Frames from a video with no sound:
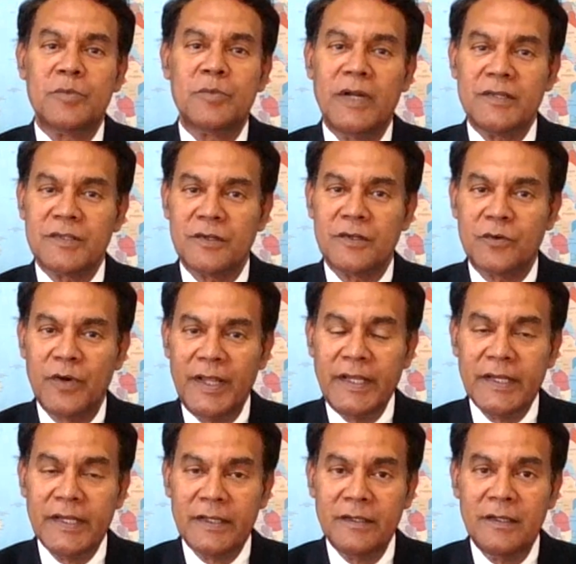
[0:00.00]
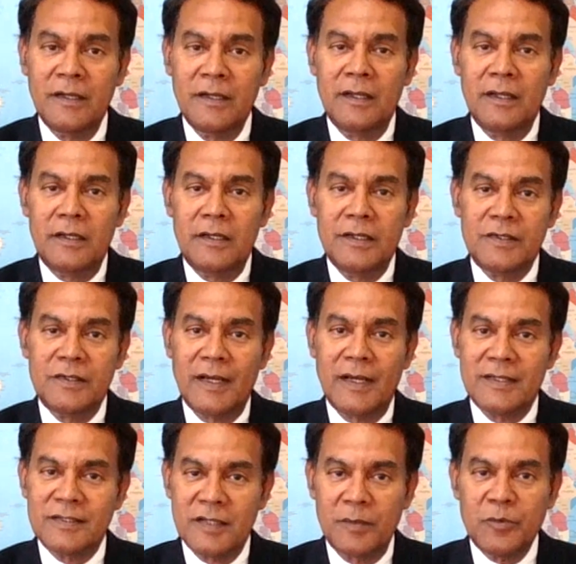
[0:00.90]
President Reagan. He's
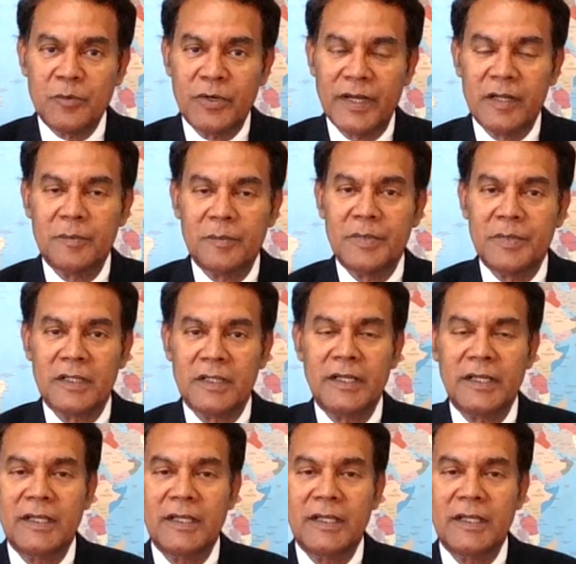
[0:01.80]
got some credibility.